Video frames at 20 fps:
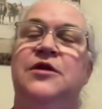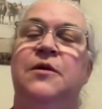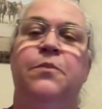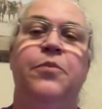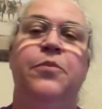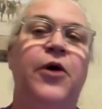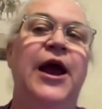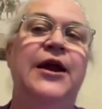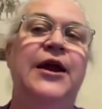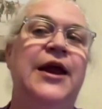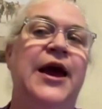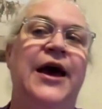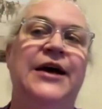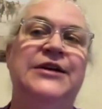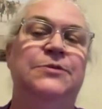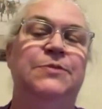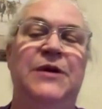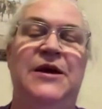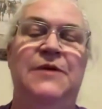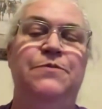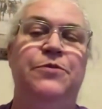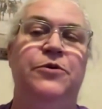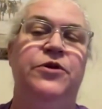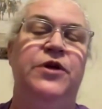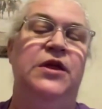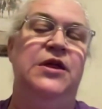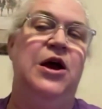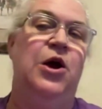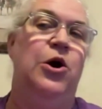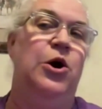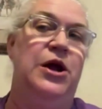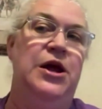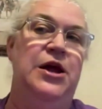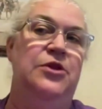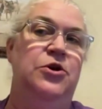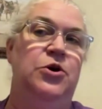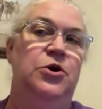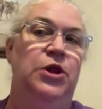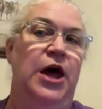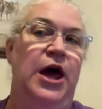the brand has people that are
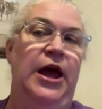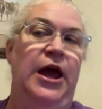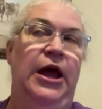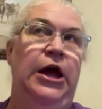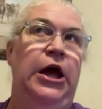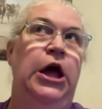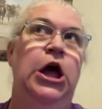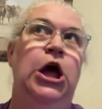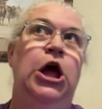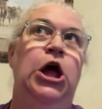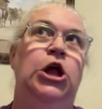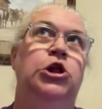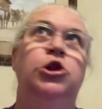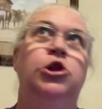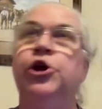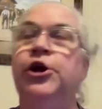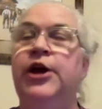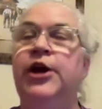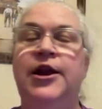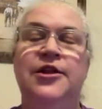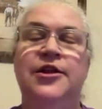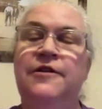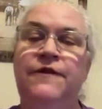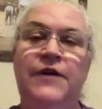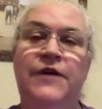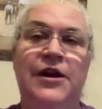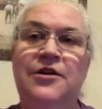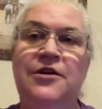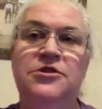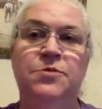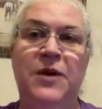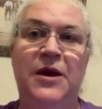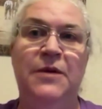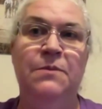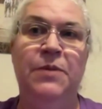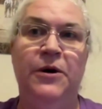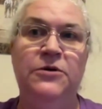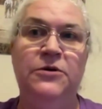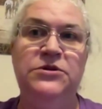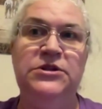either like looking at the videos
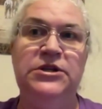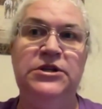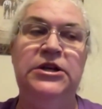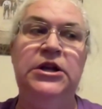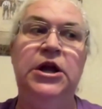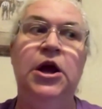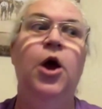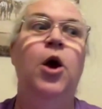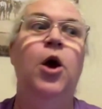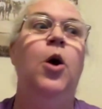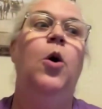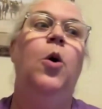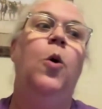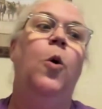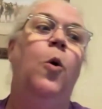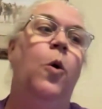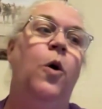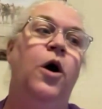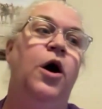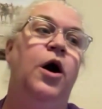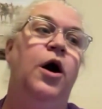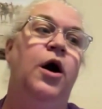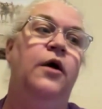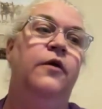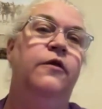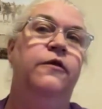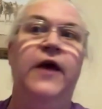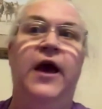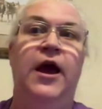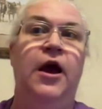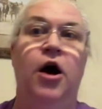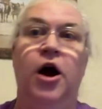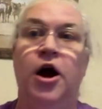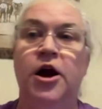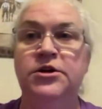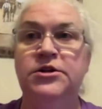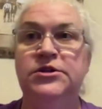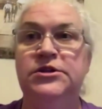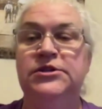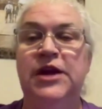being posted or they
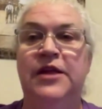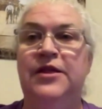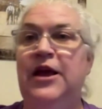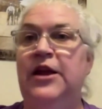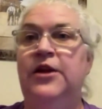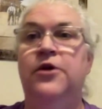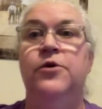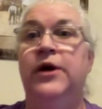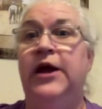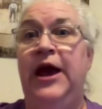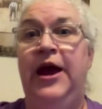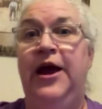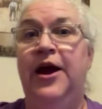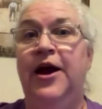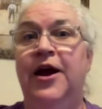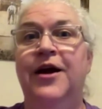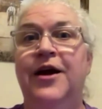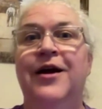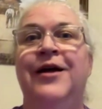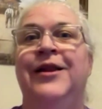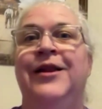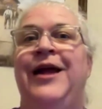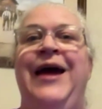aren't and they don't care.